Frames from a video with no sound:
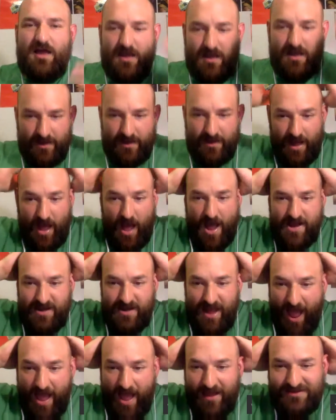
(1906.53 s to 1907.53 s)

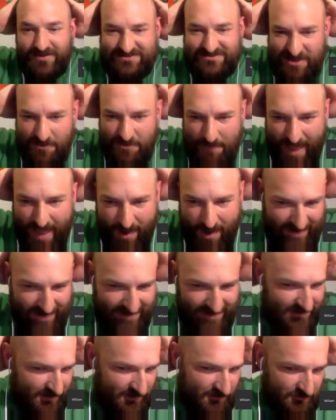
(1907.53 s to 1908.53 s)
I somehow I
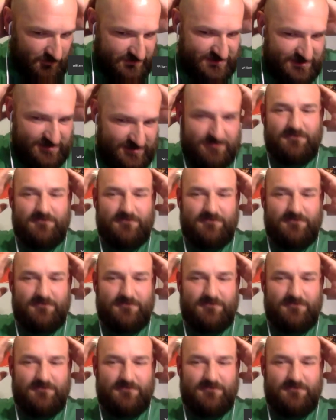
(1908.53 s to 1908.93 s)
don't.